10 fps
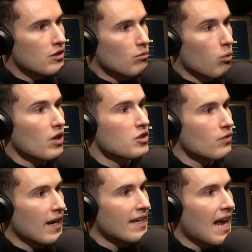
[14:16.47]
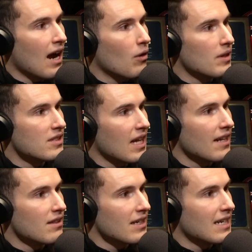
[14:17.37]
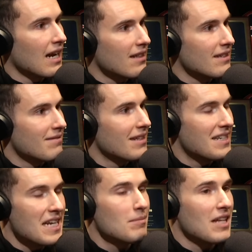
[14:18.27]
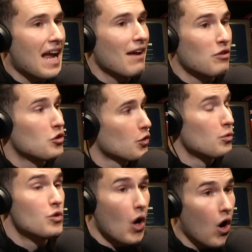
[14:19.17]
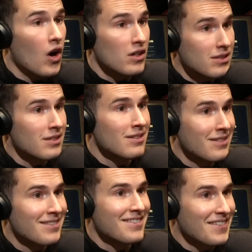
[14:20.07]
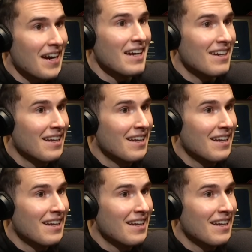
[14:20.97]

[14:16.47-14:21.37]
works right now is that the teams that have the true dogs, right?